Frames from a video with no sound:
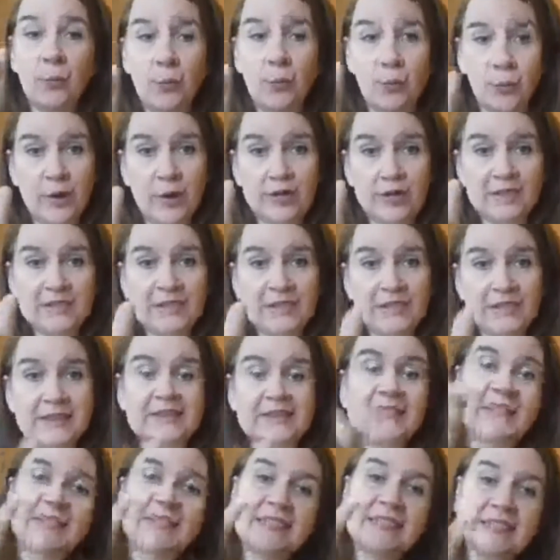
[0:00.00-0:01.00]
1
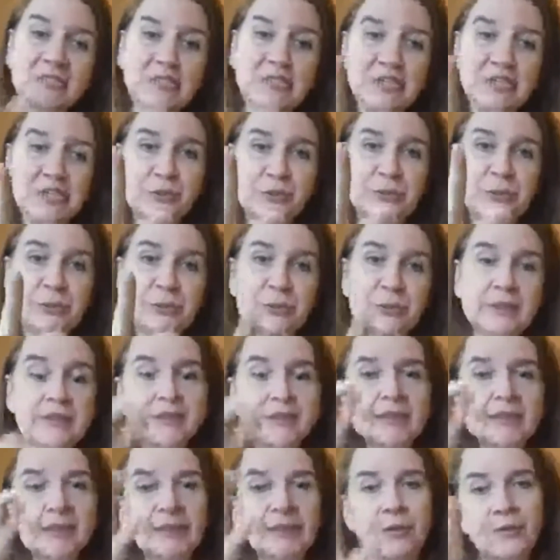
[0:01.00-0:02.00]
little, 2
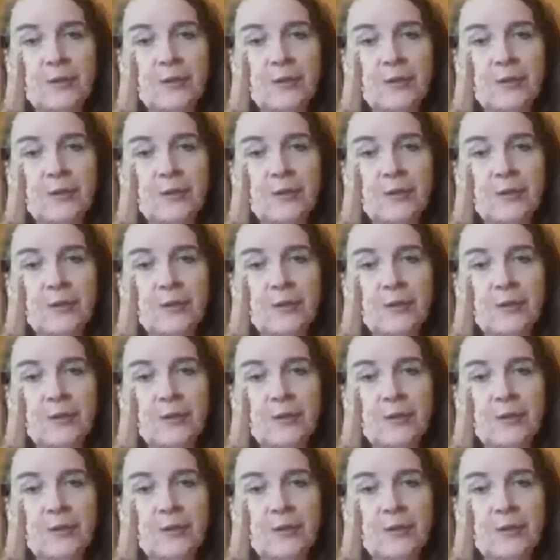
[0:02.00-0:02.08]
little,